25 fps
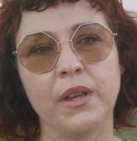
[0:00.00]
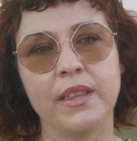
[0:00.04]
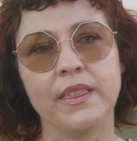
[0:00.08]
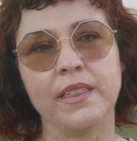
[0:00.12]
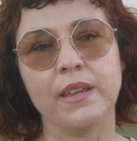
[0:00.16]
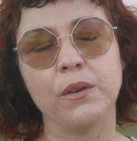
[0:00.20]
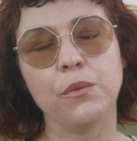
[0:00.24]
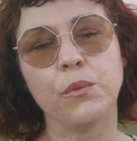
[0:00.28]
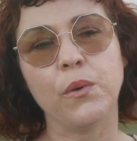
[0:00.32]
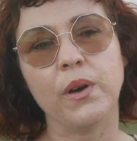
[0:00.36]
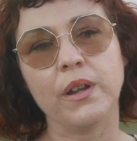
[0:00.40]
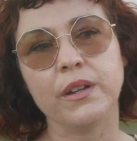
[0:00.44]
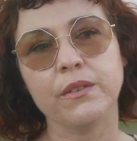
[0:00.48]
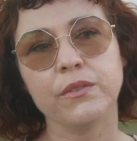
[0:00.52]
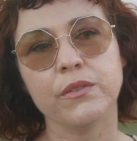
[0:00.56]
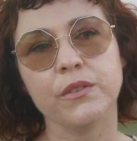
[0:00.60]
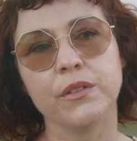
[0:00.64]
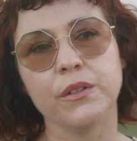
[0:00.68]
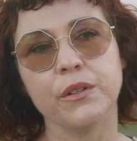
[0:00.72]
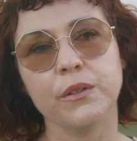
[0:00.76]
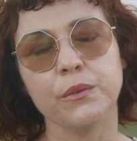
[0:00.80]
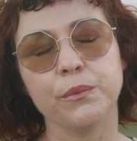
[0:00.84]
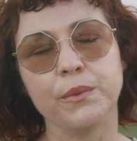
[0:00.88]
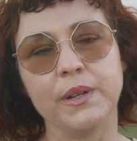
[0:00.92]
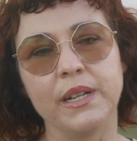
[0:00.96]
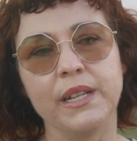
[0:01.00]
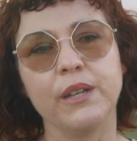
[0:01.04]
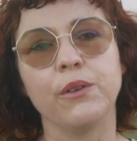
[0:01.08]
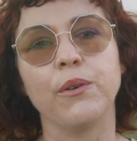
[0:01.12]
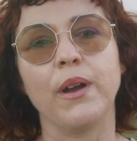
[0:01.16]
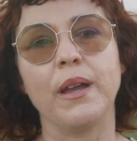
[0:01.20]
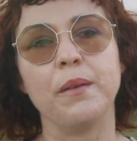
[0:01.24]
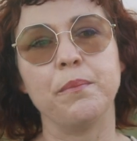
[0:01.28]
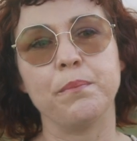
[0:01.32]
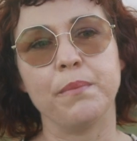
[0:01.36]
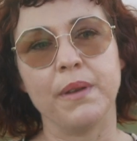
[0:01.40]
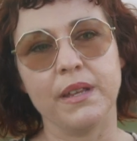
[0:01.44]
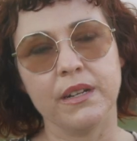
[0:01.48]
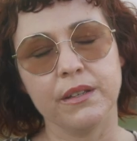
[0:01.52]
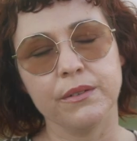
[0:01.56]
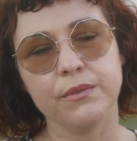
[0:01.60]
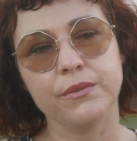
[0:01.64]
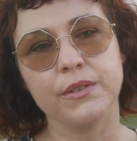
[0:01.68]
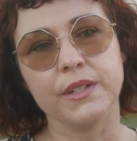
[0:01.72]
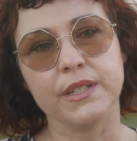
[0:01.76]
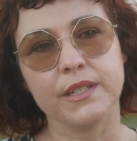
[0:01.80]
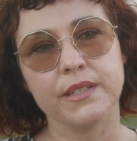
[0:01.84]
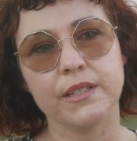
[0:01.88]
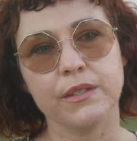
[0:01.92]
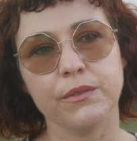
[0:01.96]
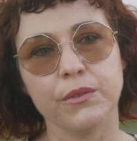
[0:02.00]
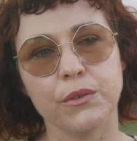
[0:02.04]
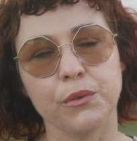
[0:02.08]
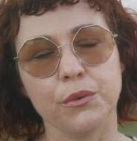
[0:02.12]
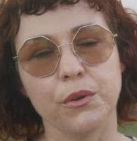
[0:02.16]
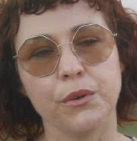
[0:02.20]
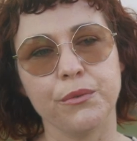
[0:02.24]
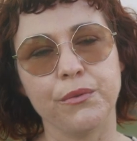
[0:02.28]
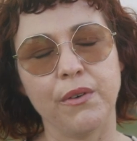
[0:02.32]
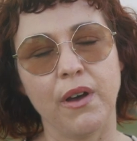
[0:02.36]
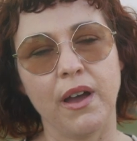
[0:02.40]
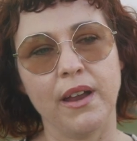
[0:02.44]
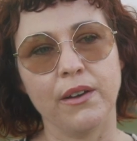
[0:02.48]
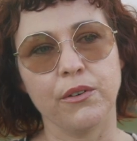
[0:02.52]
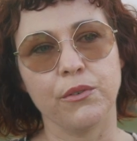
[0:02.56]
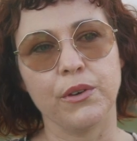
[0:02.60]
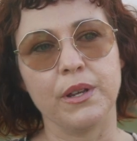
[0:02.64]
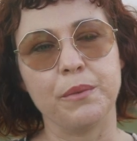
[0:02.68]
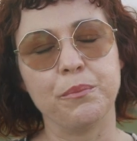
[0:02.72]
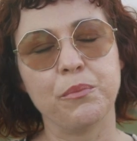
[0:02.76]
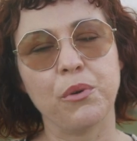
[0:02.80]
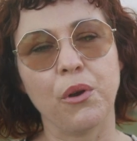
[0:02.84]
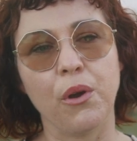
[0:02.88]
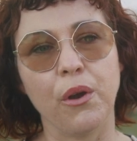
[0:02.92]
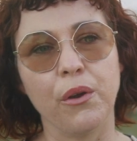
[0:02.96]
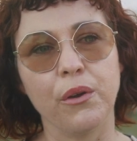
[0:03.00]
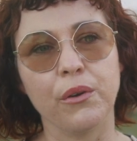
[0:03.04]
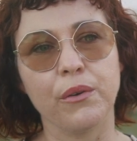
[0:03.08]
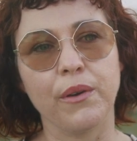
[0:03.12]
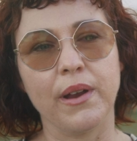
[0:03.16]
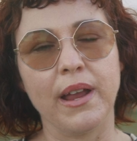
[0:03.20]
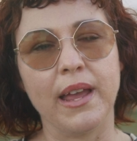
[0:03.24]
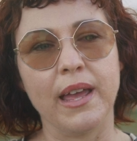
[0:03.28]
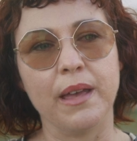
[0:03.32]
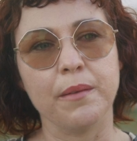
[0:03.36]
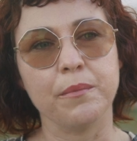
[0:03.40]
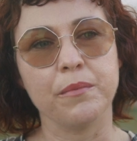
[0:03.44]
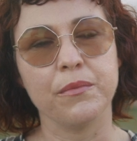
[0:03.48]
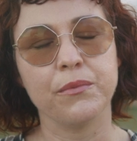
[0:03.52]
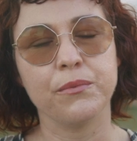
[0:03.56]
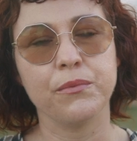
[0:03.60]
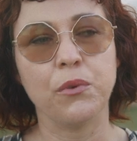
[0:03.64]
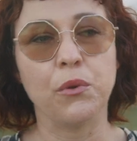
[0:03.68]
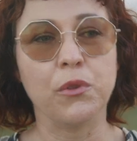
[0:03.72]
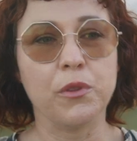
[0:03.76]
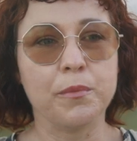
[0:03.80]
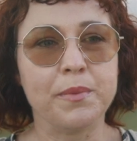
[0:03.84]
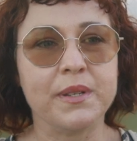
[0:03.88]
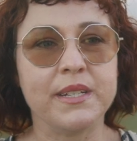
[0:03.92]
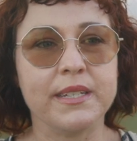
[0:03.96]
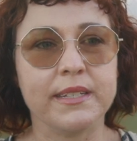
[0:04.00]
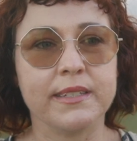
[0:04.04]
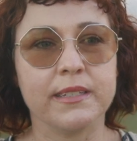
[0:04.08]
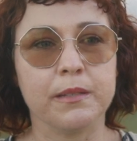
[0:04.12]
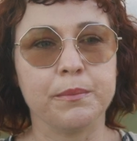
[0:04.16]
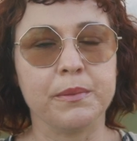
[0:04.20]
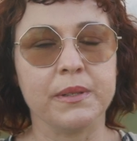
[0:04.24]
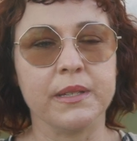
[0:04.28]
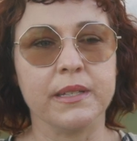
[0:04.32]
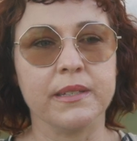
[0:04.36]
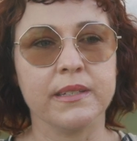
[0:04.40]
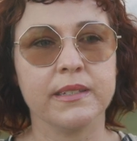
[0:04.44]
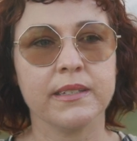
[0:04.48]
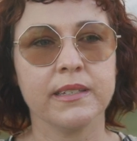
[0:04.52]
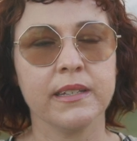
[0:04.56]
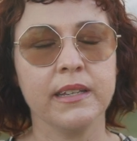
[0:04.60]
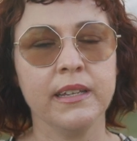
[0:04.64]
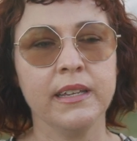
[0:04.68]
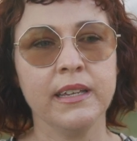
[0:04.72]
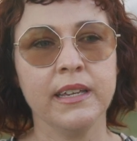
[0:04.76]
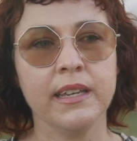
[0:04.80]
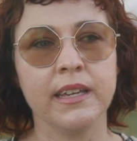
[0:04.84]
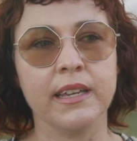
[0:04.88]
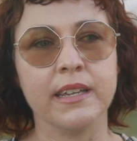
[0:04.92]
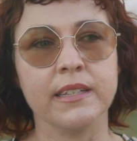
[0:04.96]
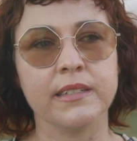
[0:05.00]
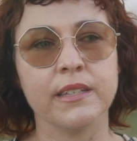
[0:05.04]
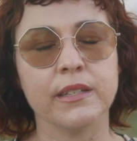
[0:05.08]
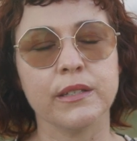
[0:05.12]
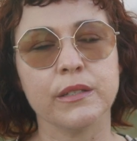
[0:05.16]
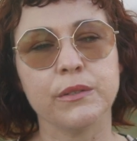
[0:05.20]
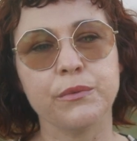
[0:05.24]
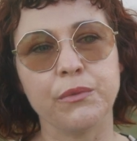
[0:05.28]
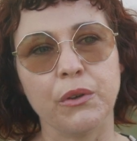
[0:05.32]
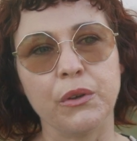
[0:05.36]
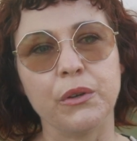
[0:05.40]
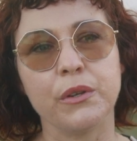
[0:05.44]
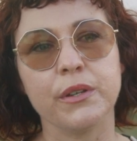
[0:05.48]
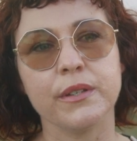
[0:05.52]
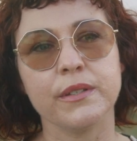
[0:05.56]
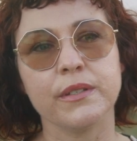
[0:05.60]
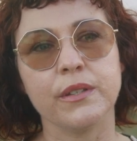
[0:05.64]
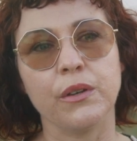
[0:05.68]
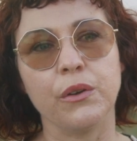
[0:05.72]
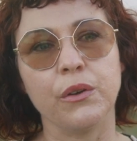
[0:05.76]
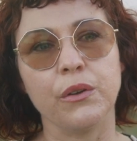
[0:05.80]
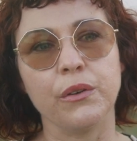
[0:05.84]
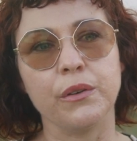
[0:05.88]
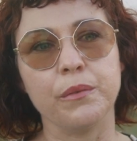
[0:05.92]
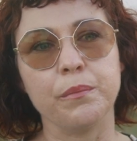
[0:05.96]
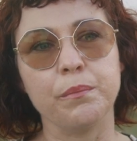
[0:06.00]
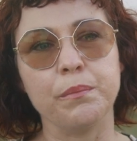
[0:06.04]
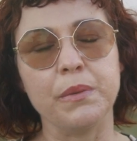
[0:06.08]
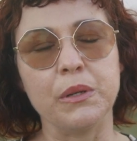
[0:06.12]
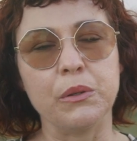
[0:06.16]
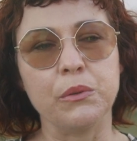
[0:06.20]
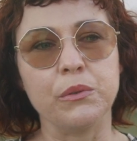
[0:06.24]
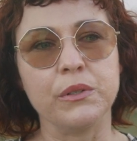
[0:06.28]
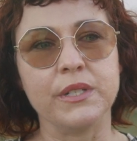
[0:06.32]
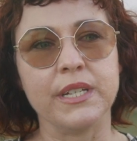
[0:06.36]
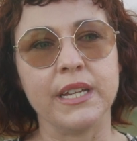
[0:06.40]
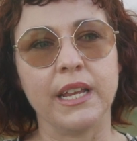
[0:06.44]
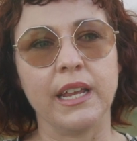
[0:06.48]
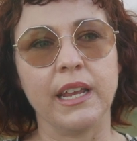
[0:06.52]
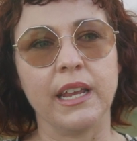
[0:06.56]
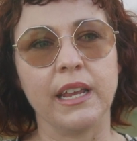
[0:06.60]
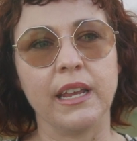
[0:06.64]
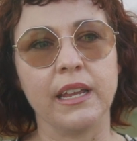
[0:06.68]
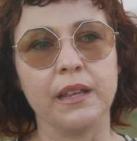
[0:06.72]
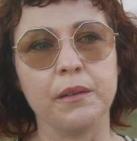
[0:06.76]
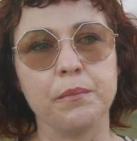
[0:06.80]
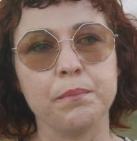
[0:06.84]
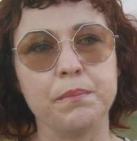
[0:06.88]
I think one of the really great benefits of the refinery program for the participants is its focus on building